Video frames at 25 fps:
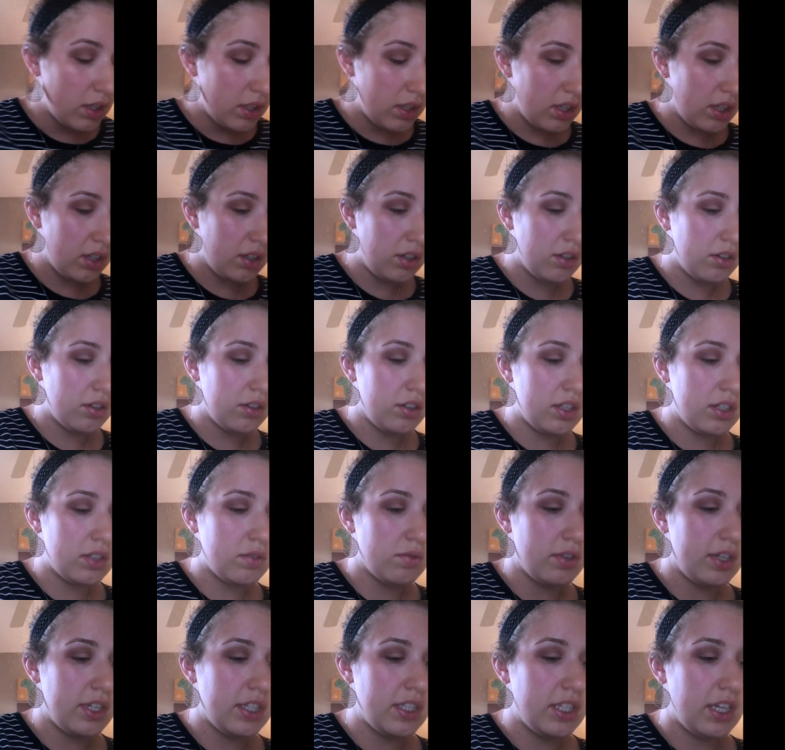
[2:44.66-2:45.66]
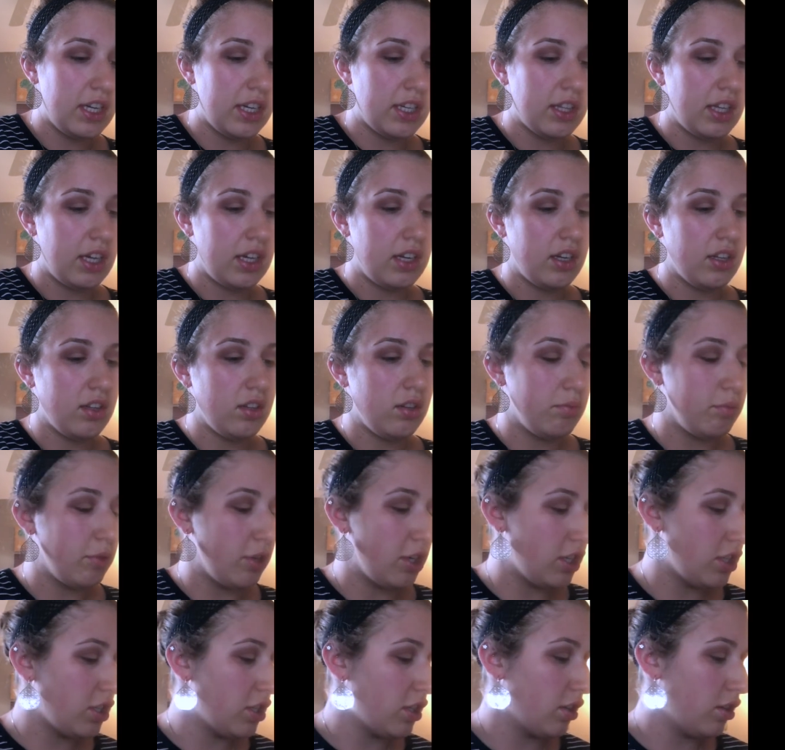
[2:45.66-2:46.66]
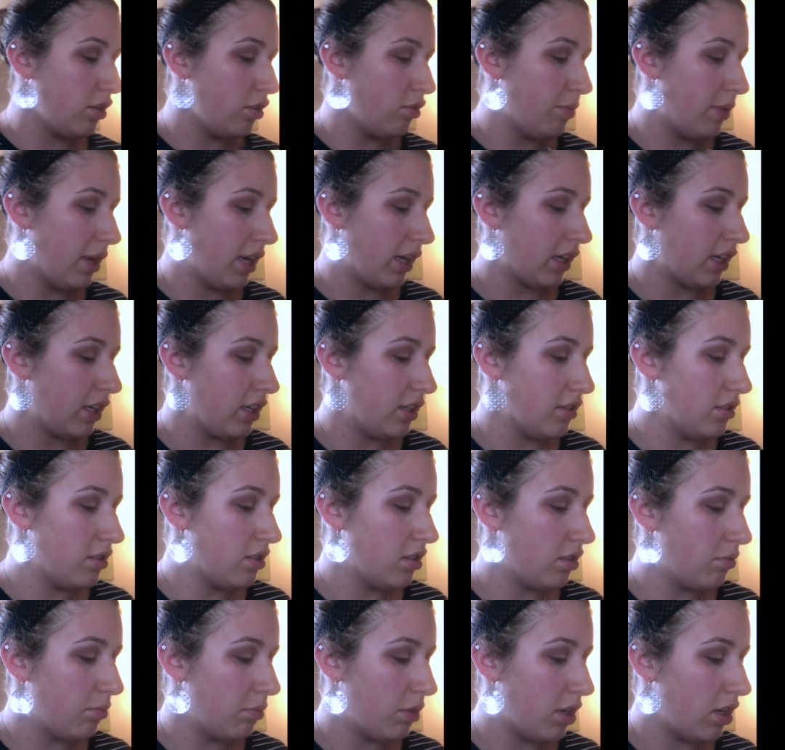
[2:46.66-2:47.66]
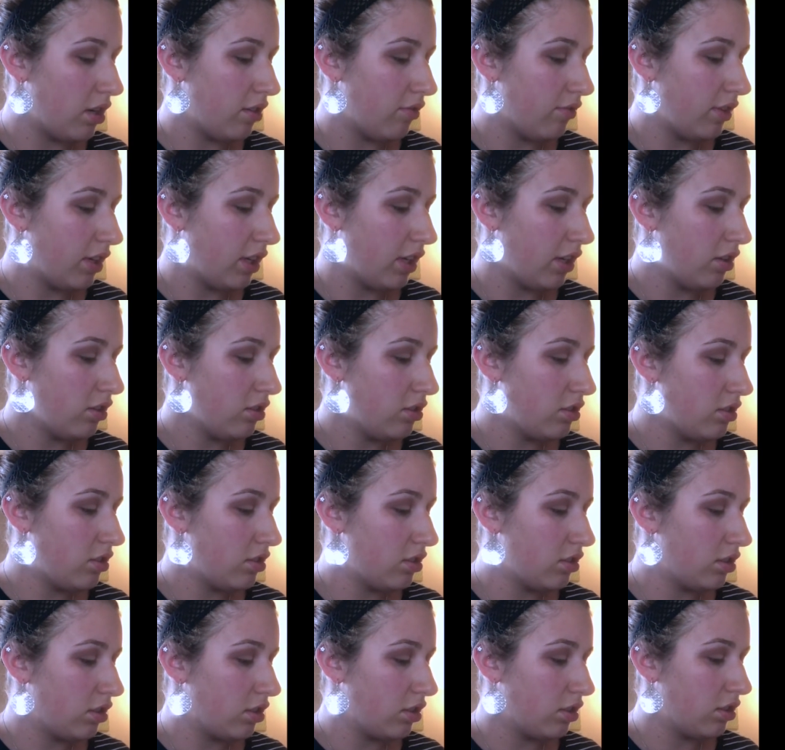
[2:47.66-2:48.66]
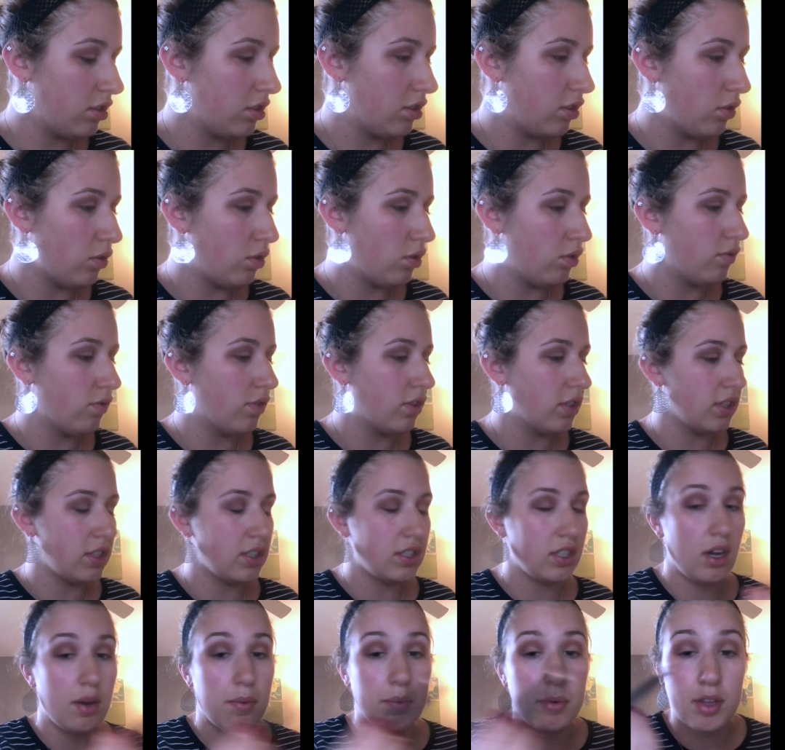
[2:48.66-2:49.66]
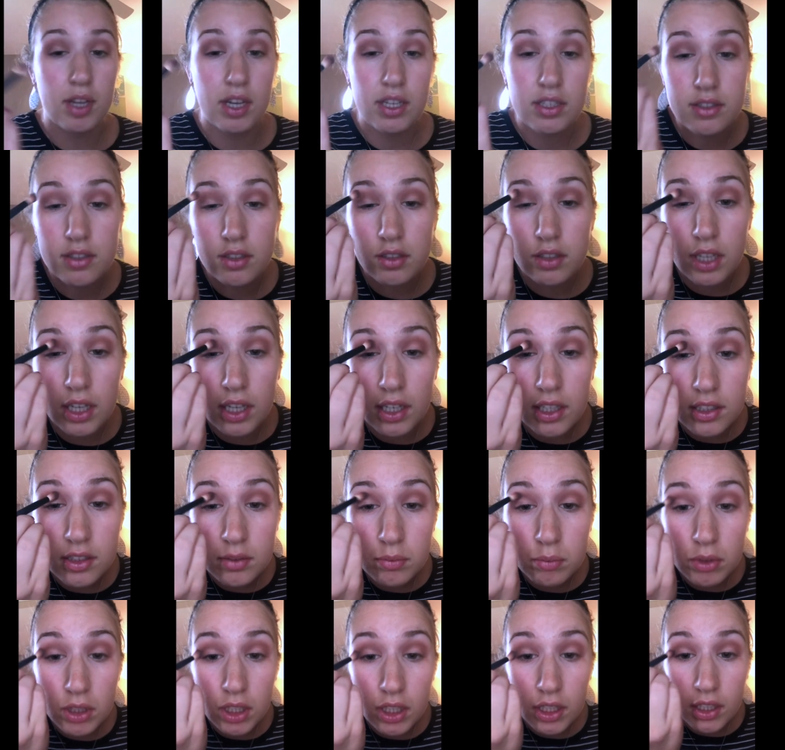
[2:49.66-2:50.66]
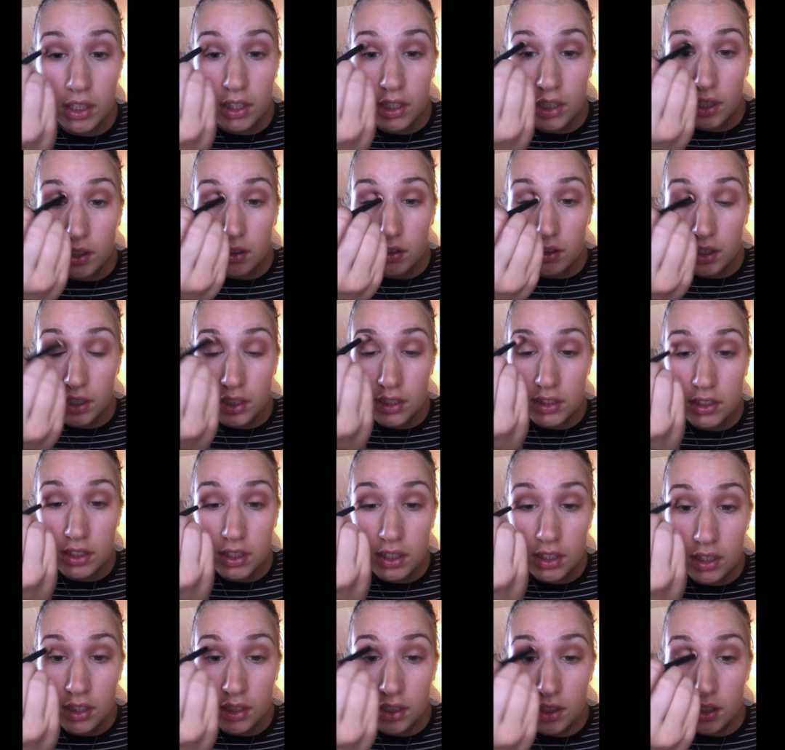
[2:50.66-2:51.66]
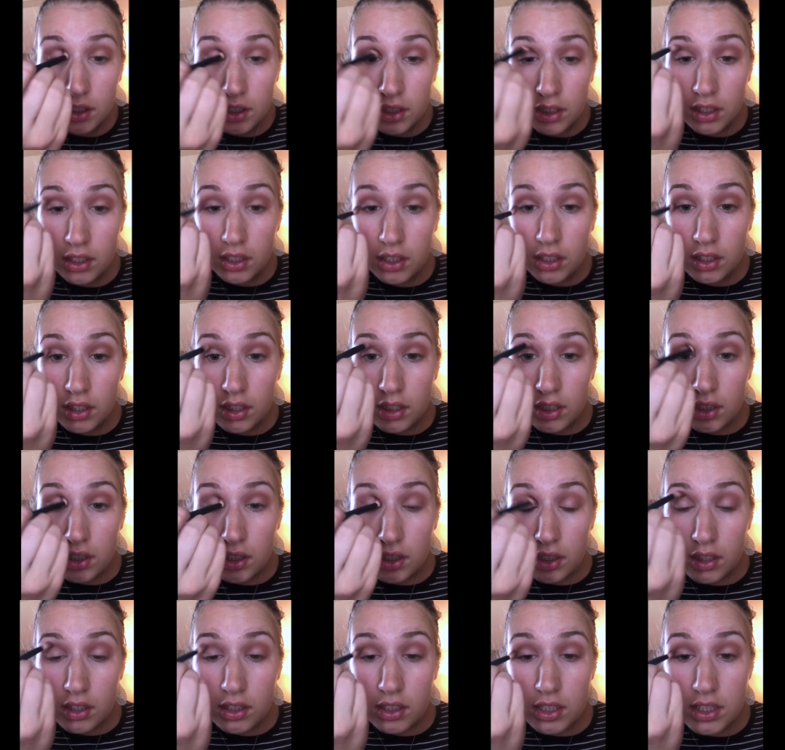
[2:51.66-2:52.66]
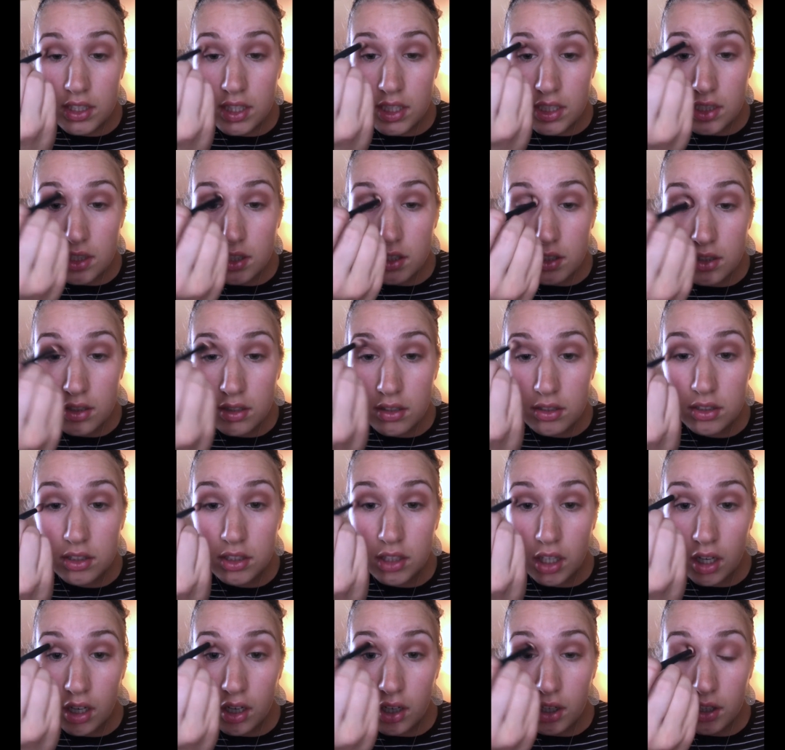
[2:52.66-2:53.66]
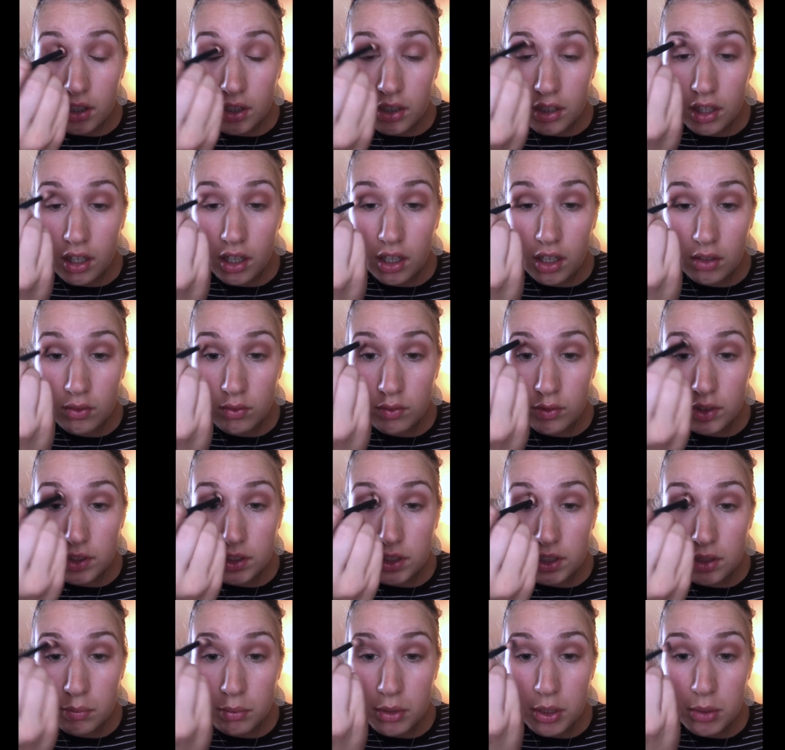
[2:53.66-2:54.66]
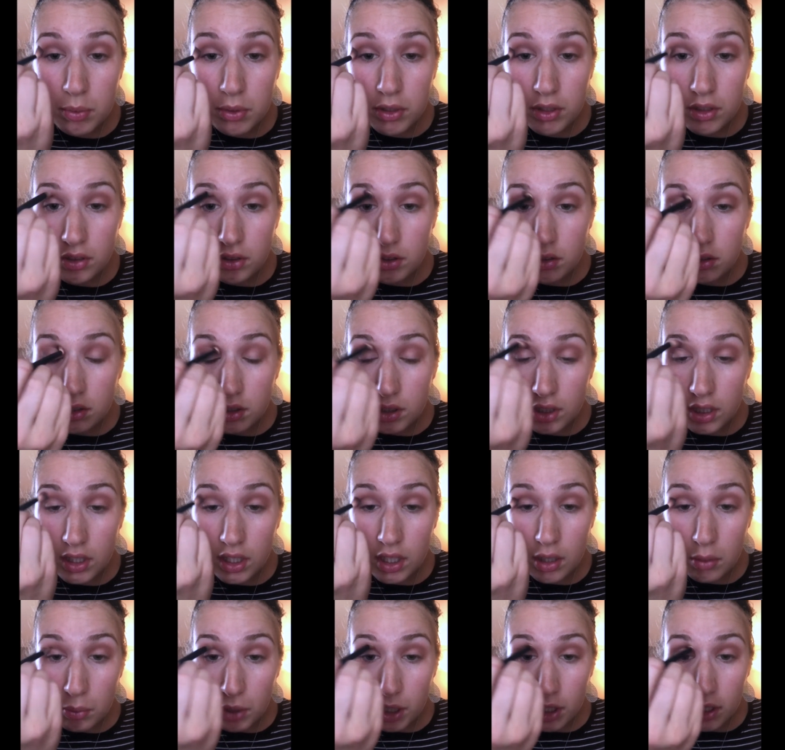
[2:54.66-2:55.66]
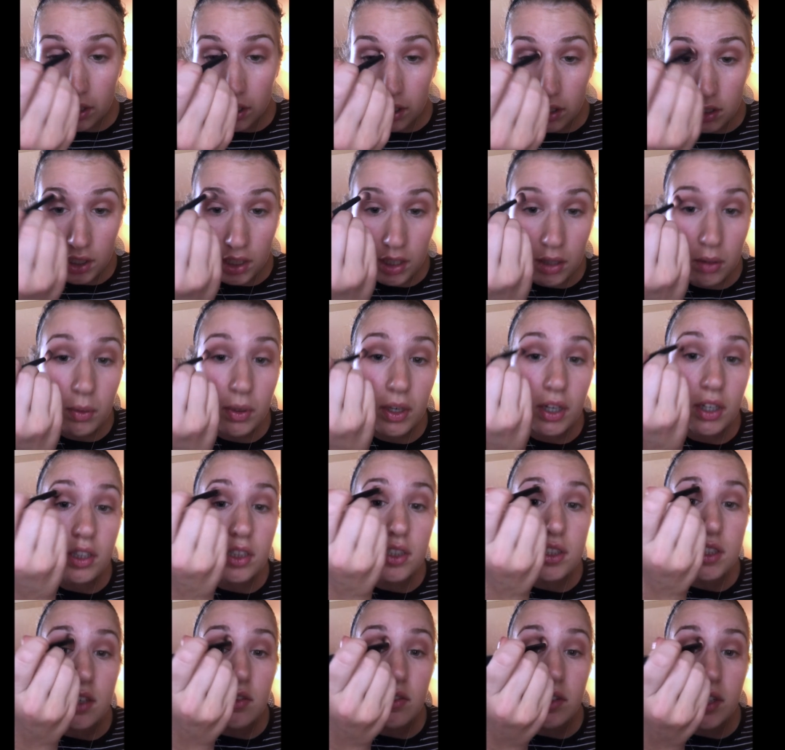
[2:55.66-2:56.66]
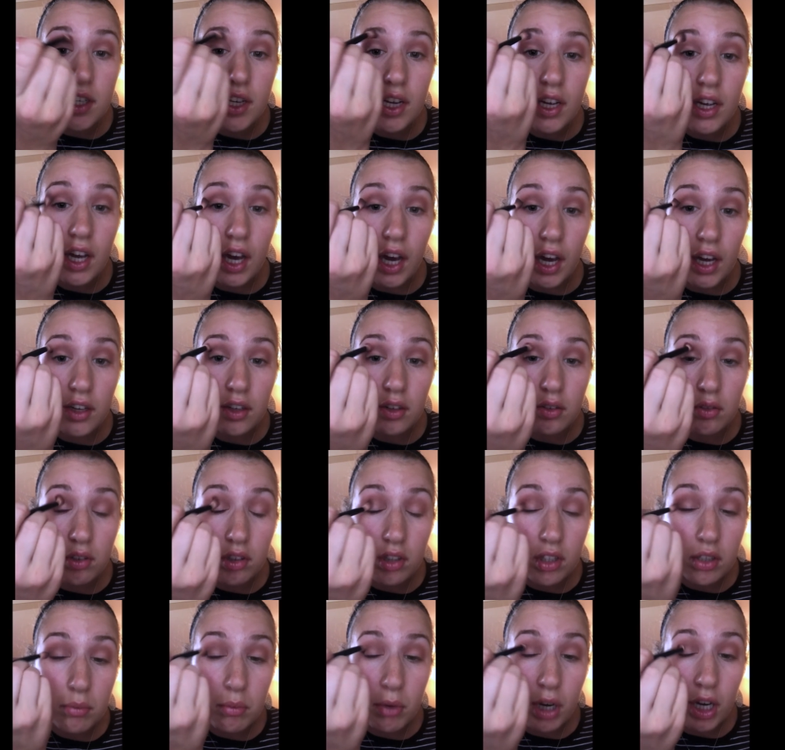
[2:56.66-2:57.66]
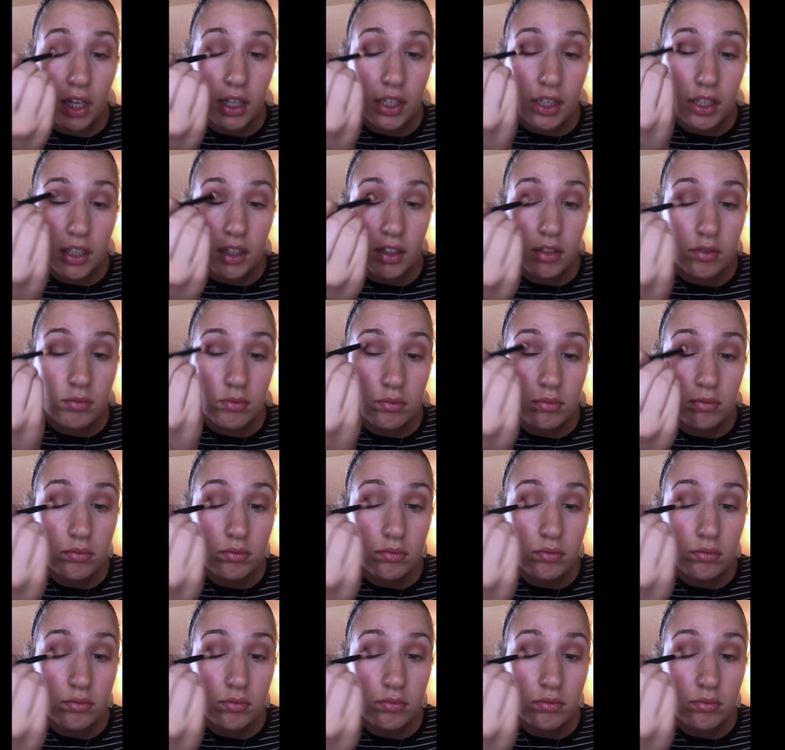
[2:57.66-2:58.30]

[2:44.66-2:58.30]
Then you're gonna retake that other brush and go back into the mauve and go over the top of that so that it's blended out nicely. This is a little dark for some people. They might not like wearing this every day. I don't really mind it.